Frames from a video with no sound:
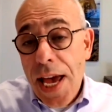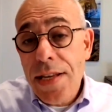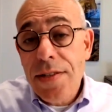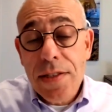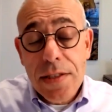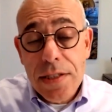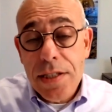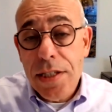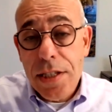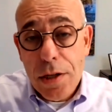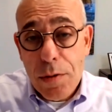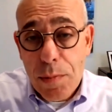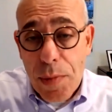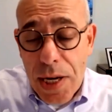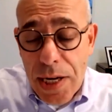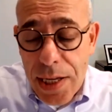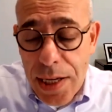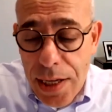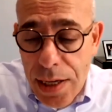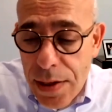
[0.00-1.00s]
as it did in
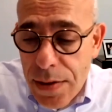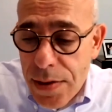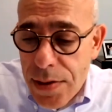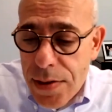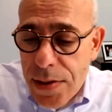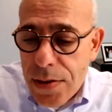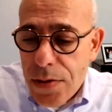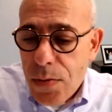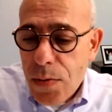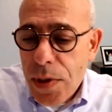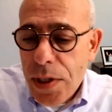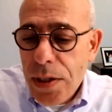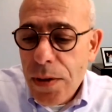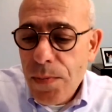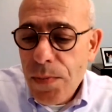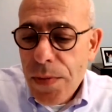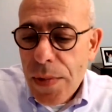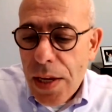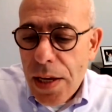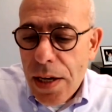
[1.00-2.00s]
many others as
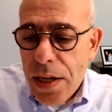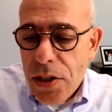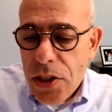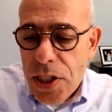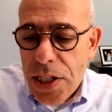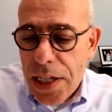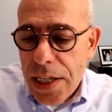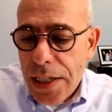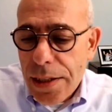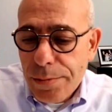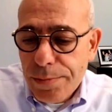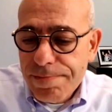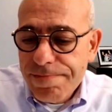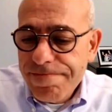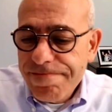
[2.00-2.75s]
well. Sheila.